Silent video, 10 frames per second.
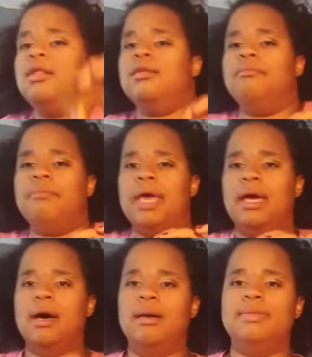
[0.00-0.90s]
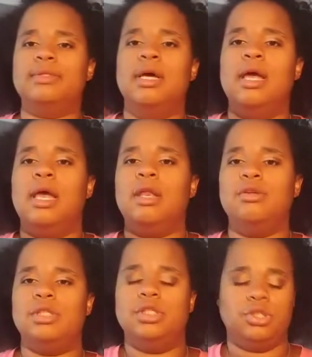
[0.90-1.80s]
and
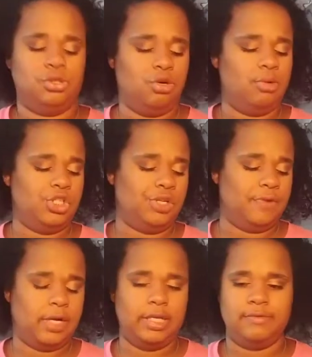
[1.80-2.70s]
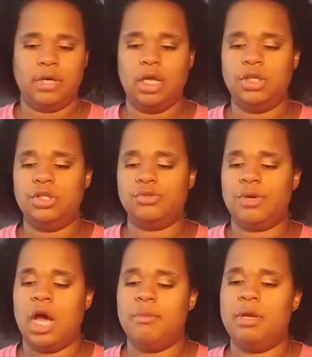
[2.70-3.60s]
using so much different kinds of colors. So
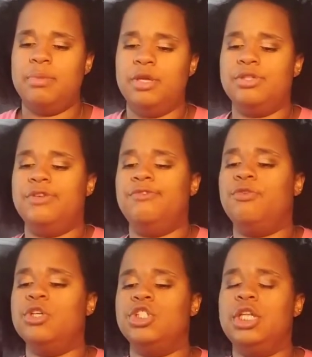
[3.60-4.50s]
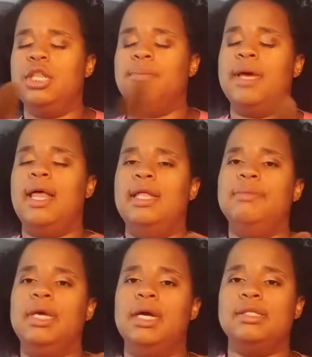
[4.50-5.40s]
now I'm going to be using Fortune in the palette
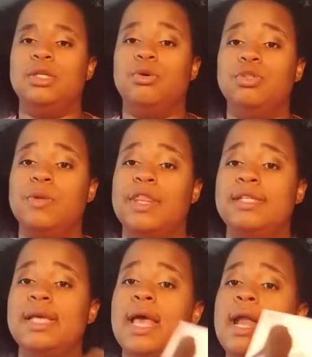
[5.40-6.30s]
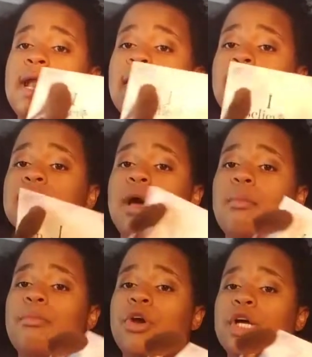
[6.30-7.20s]
because it goes with this nice
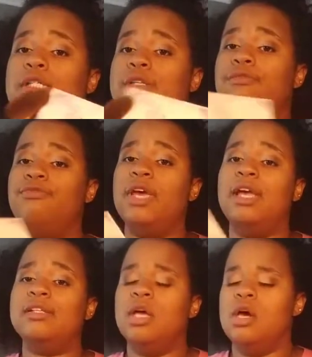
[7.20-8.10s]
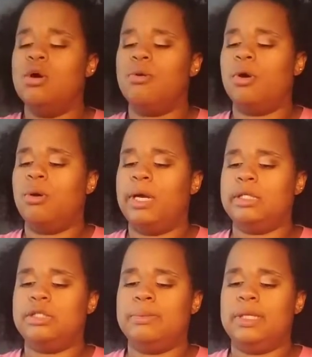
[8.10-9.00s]
bronzy face. We're going
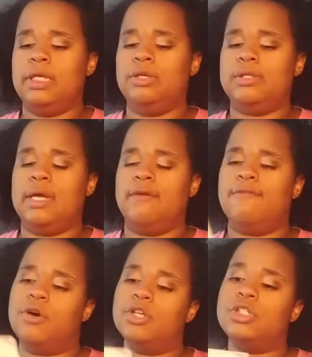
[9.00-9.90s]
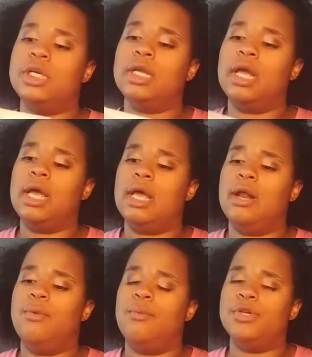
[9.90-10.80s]
to be using Fortune
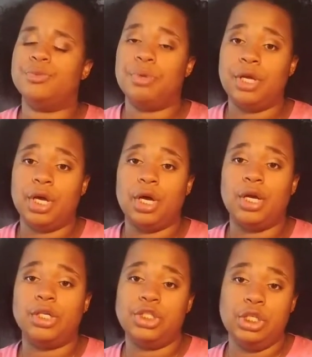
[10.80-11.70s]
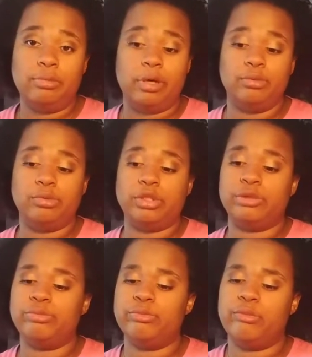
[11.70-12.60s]
and we're just putting it on our cheekbones.
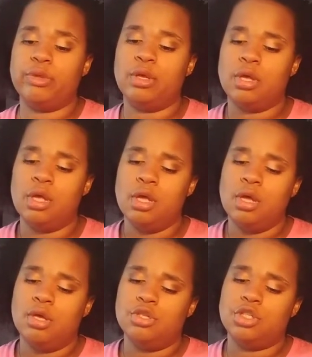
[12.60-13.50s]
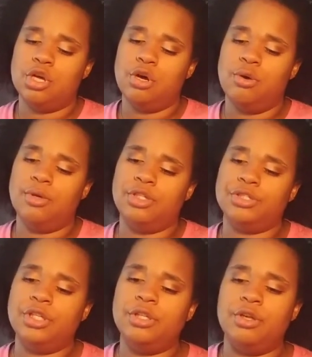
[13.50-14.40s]
So
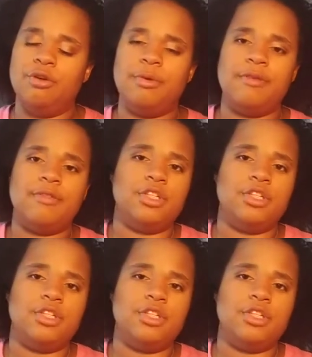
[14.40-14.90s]
just a little bit of this